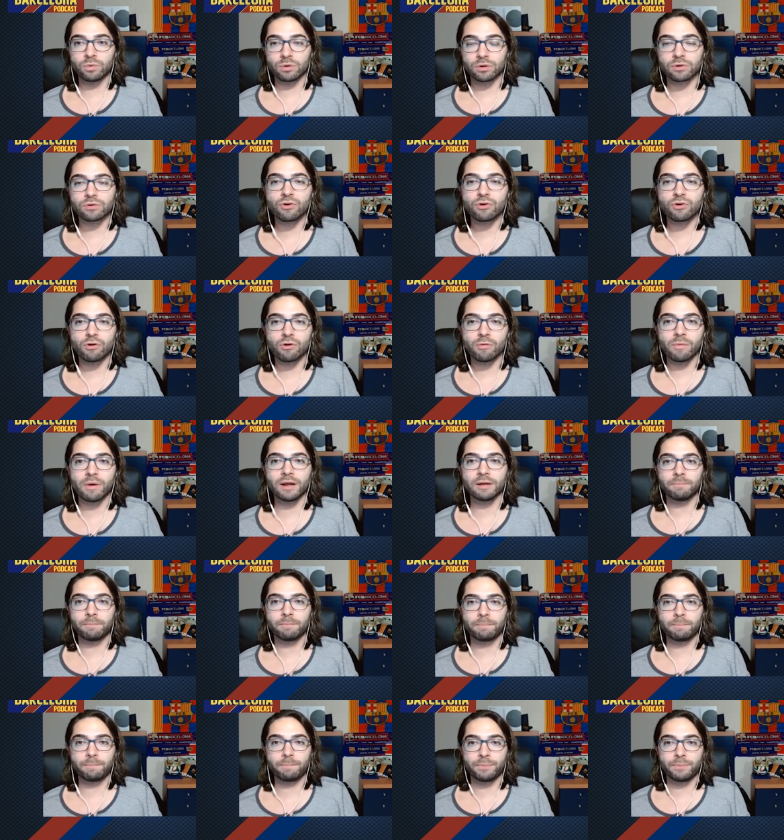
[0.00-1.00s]
Will
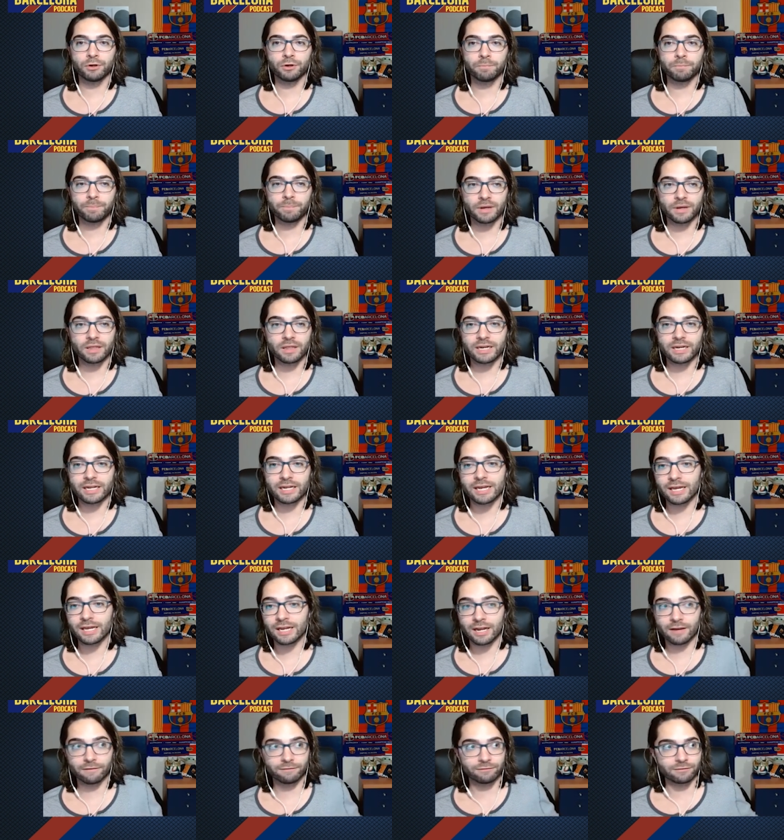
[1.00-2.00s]
Koeman put Pedri
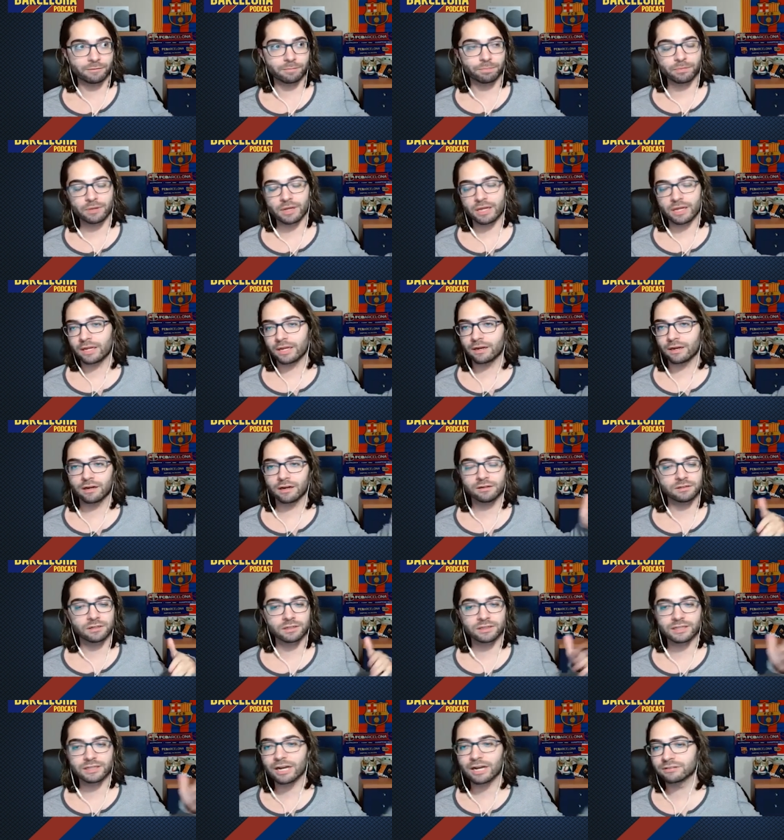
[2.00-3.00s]
in after playing
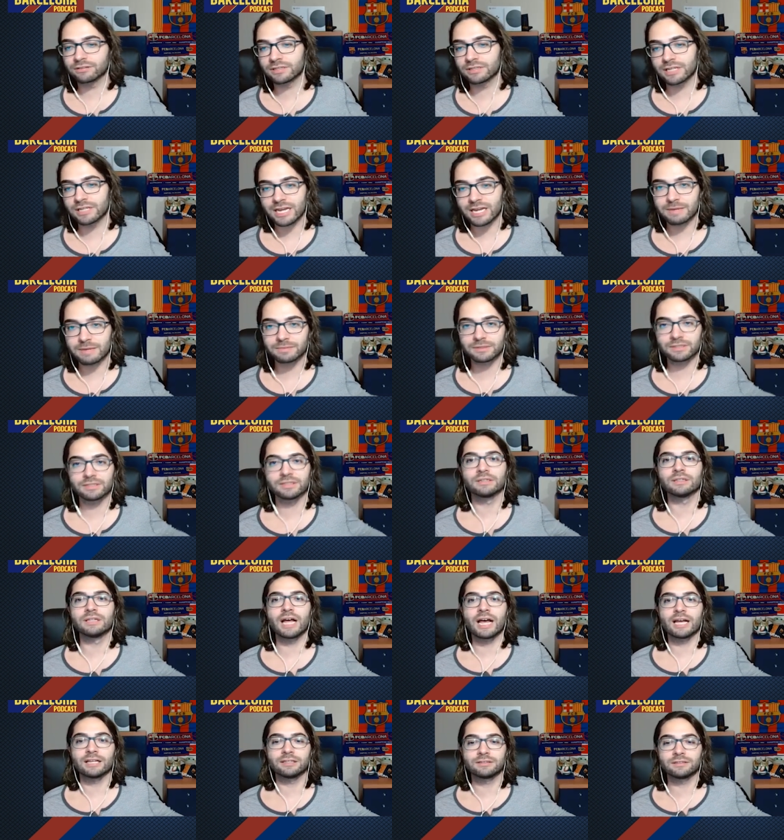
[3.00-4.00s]
100,000 games in the
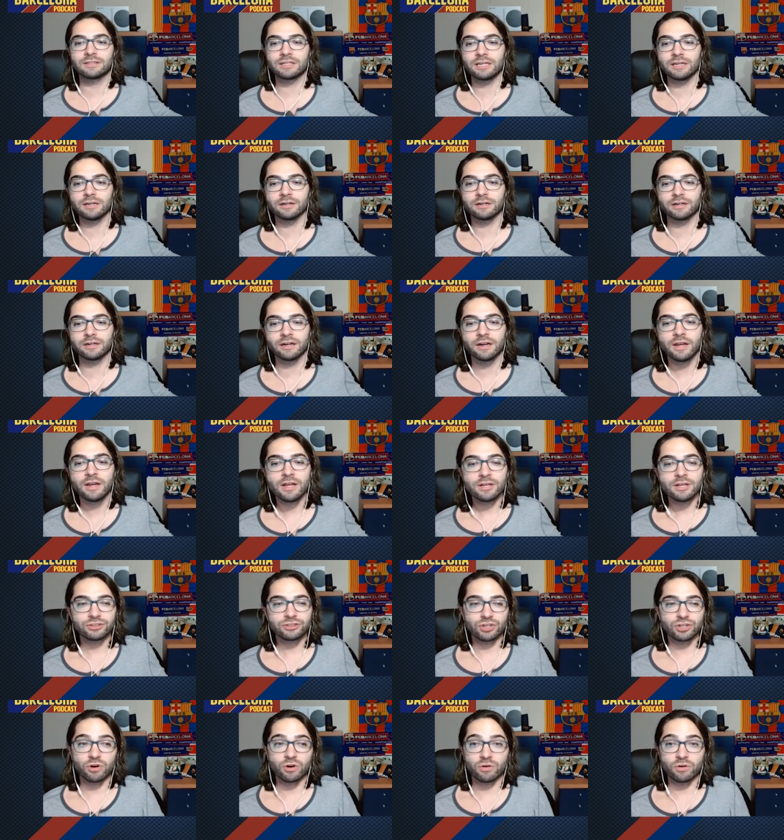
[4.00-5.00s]
last year?
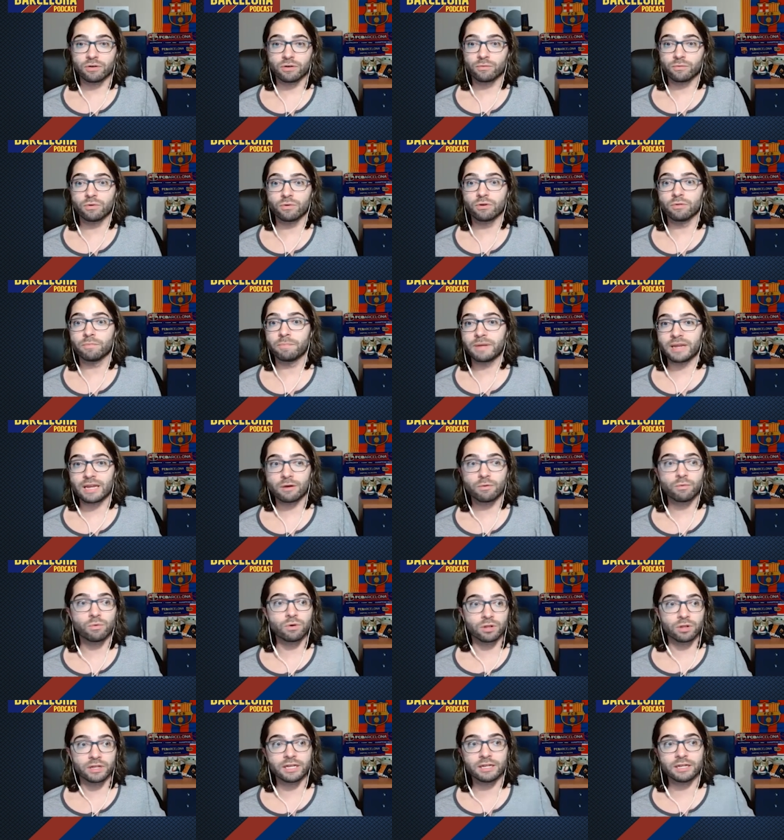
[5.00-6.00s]
So will be
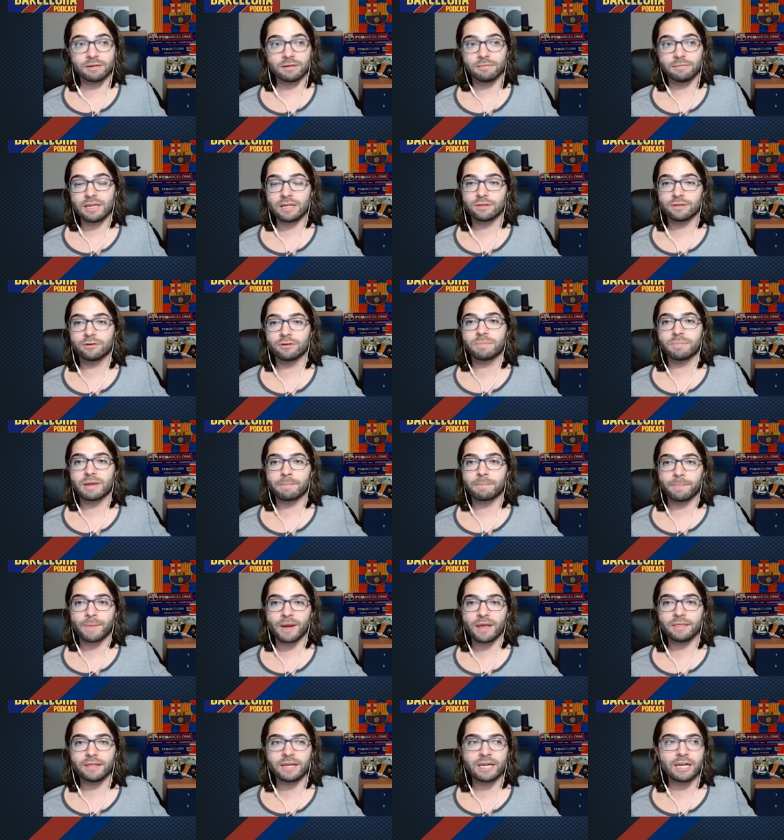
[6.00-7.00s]
will it either be
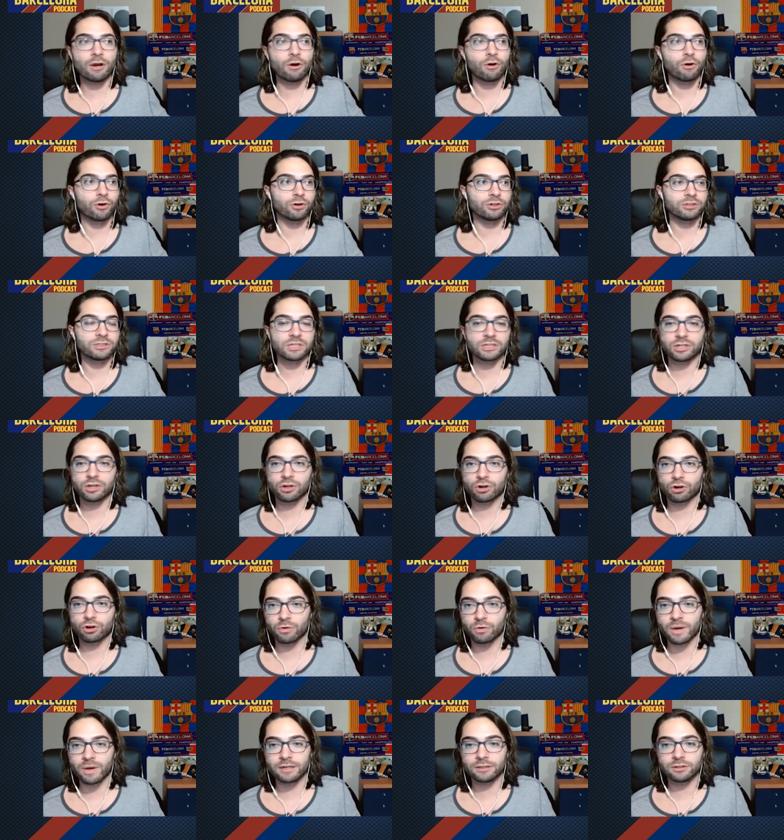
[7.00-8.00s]
Pedri or Sergio
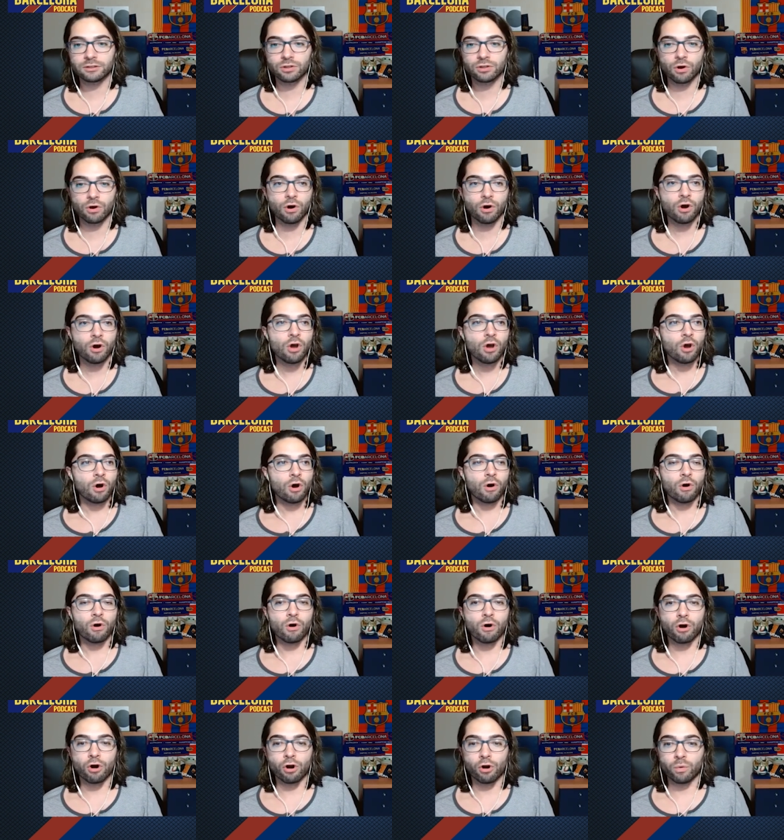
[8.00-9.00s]
Roberto
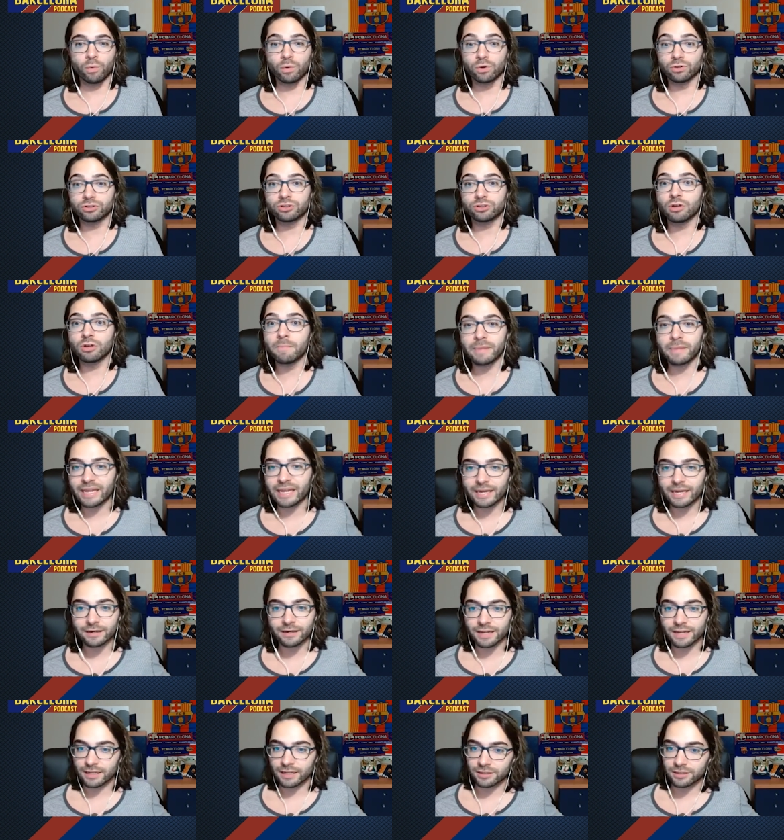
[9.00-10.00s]
or will
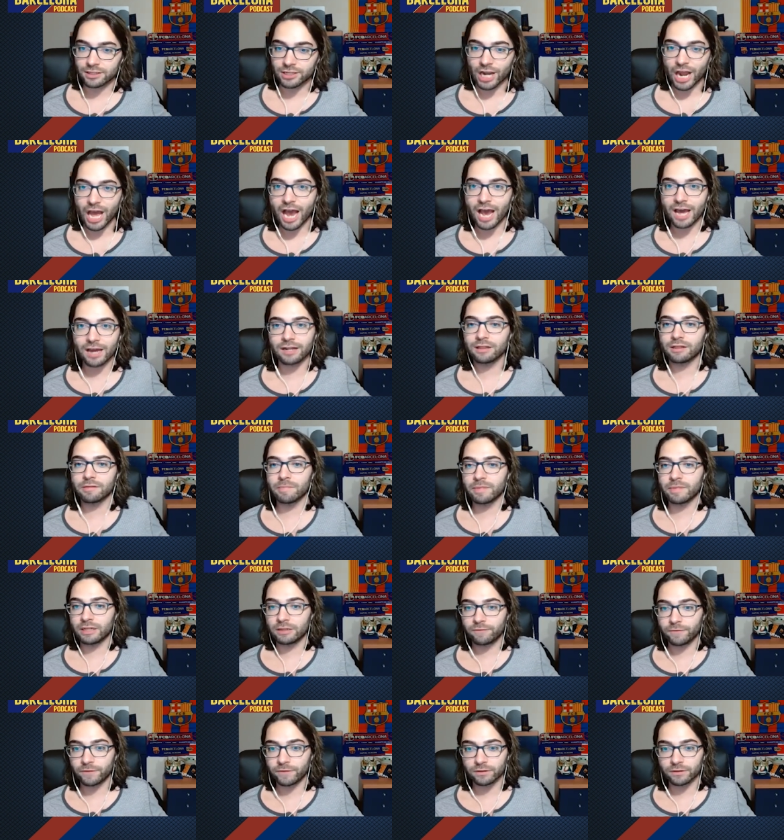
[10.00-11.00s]
Demir get the nod in the
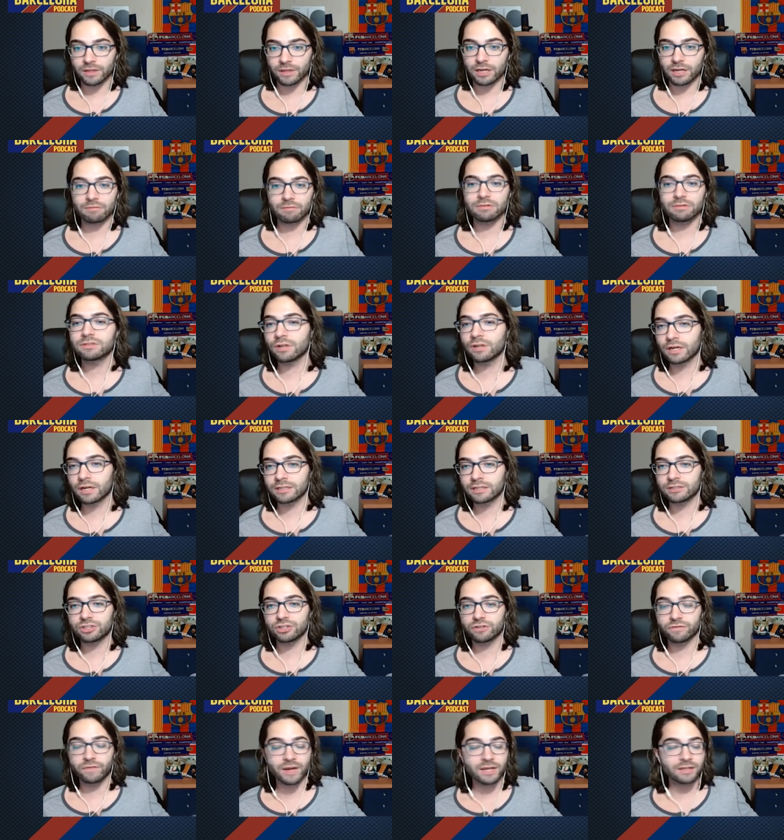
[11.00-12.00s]
midfield like we saw
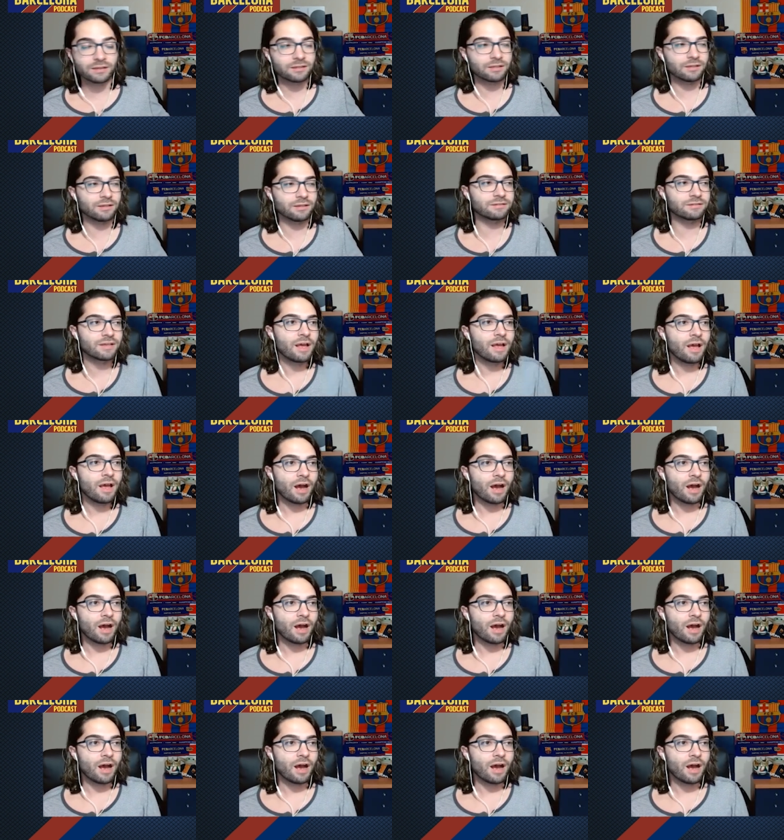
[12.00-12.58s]
against Juventus?